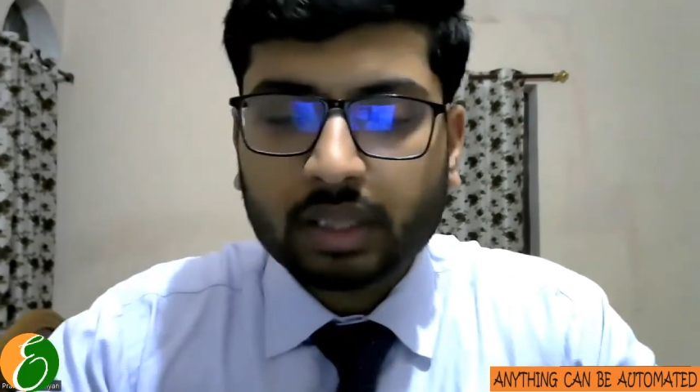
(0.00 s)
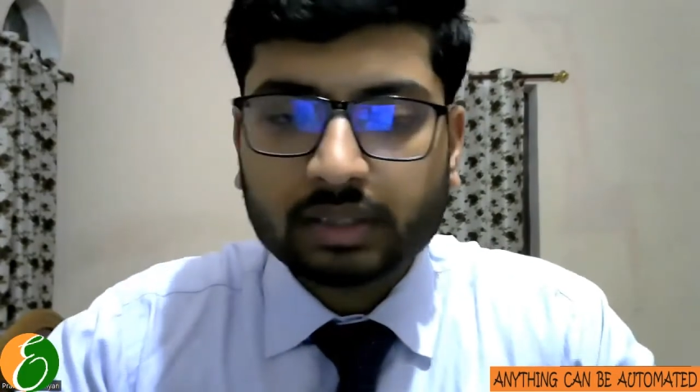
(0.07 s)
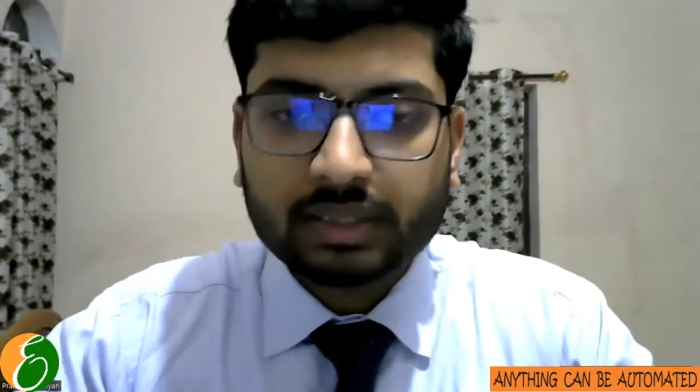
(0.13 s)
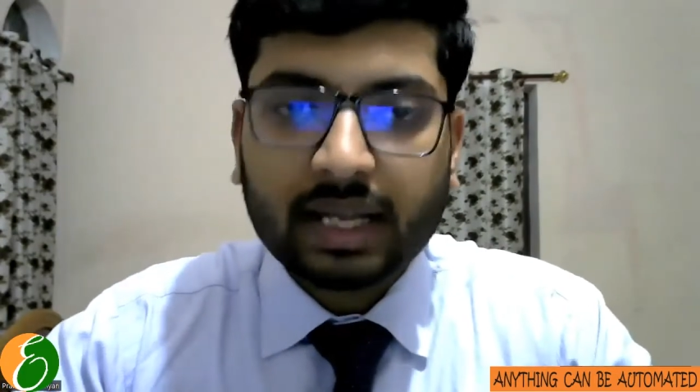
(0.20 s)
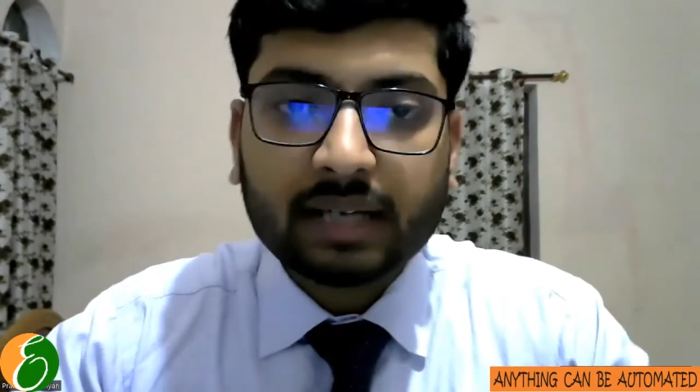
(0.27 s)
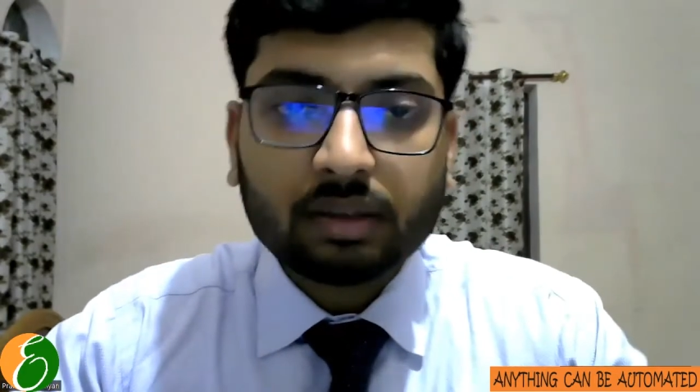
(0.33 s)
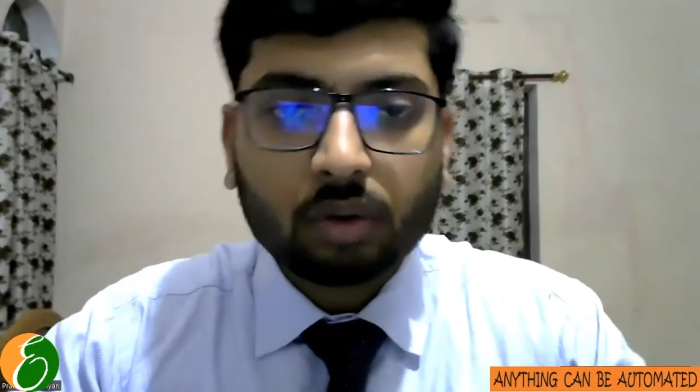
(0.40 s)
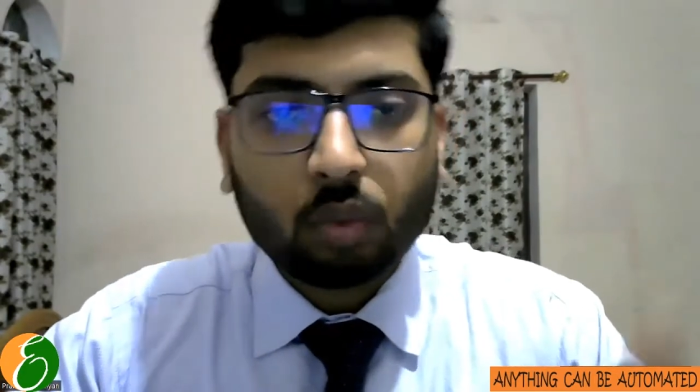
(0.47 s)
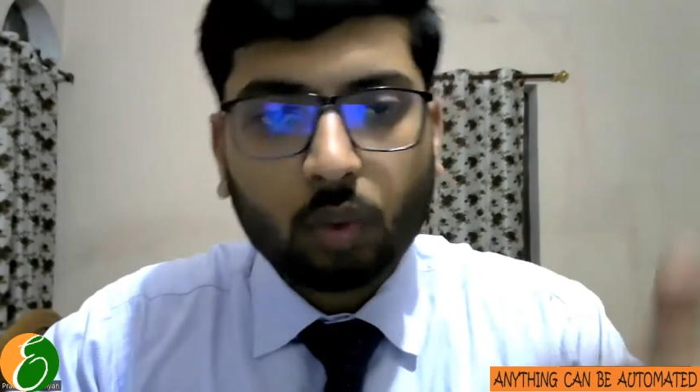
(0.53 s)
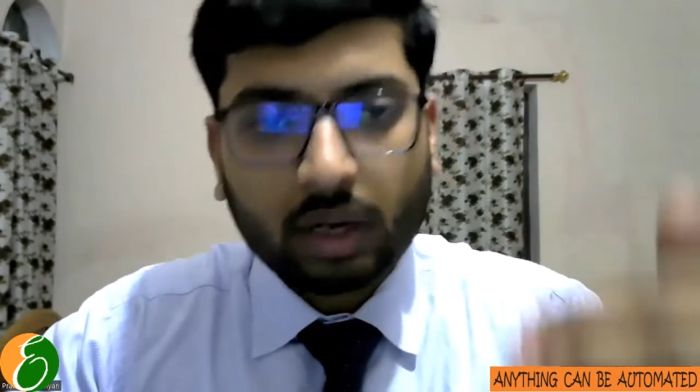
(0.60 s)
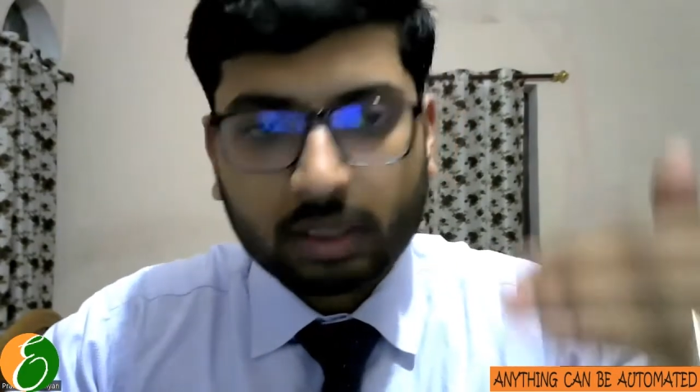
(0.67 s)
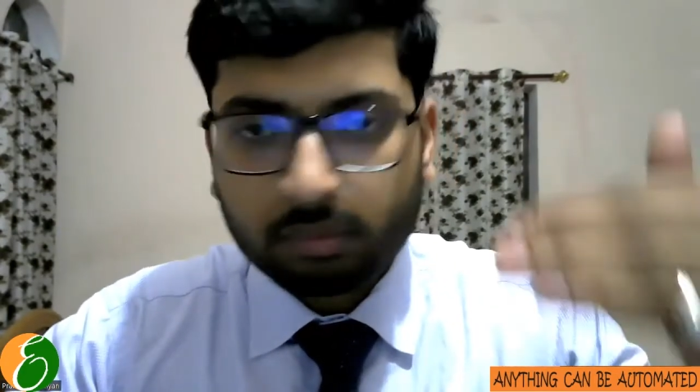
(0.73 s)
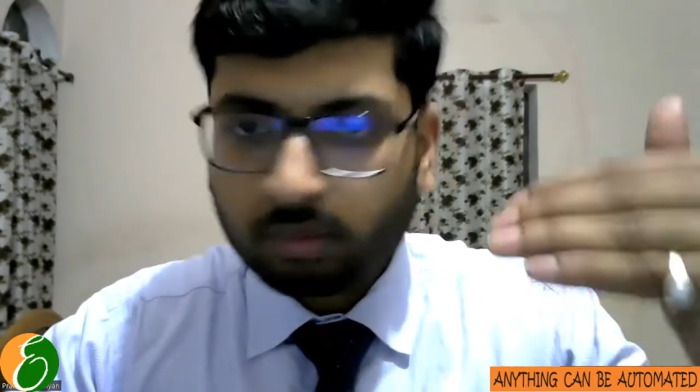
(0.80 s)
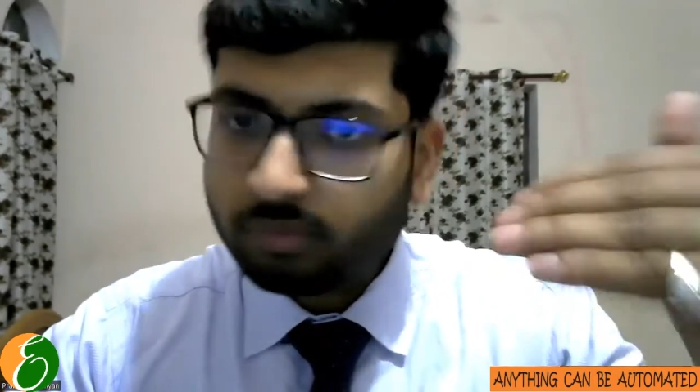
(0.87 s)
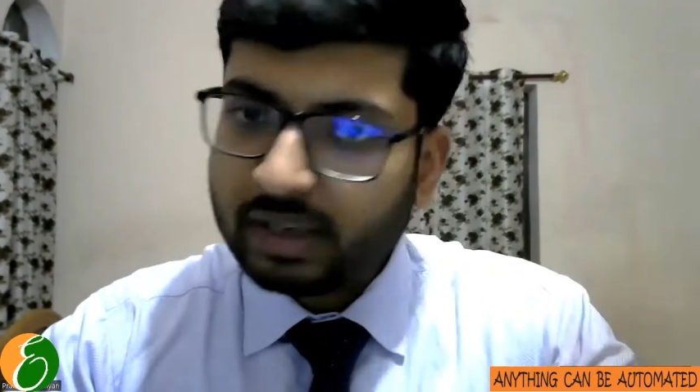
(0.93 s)
that
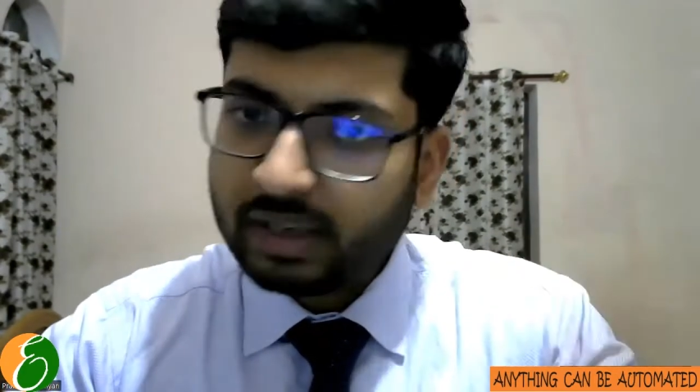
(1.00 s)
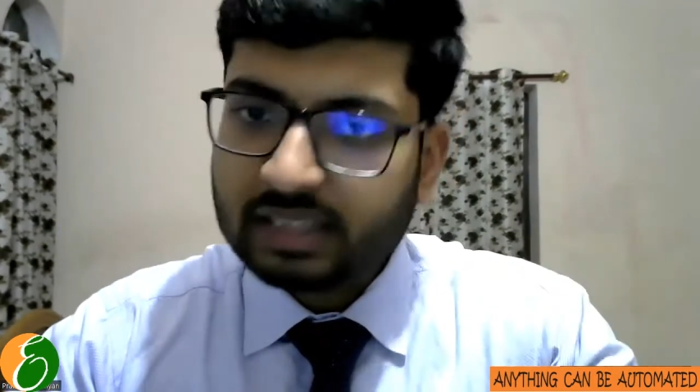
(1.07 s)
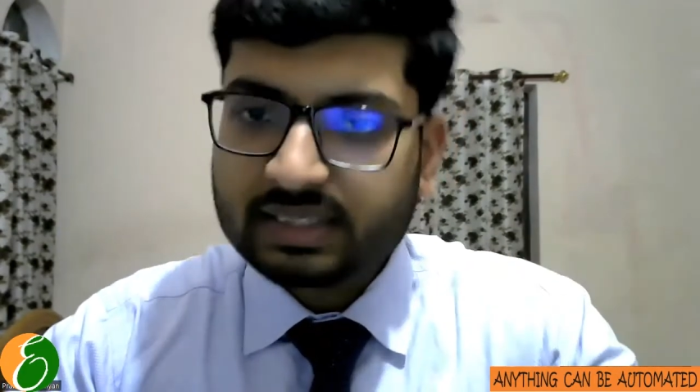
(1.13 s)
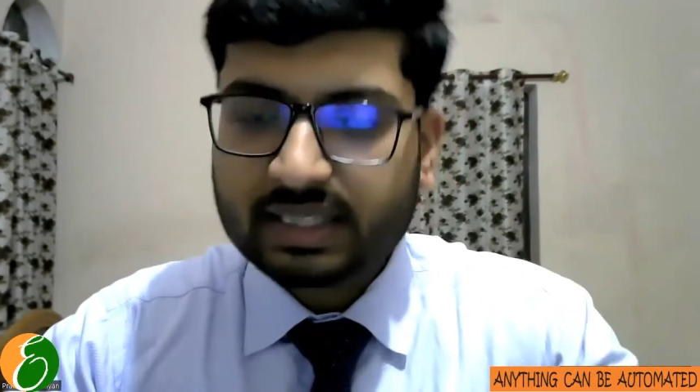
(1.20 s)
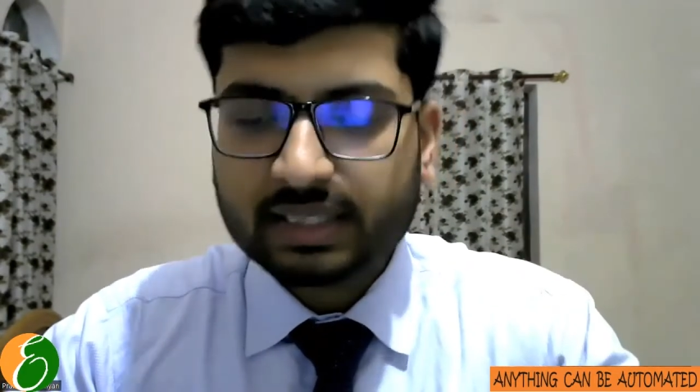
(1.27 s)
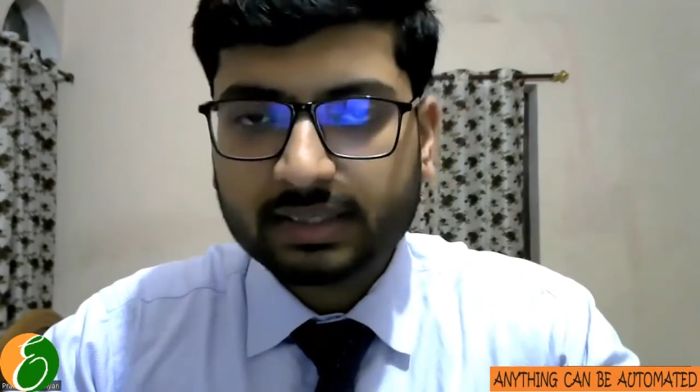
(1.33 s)
whatever files are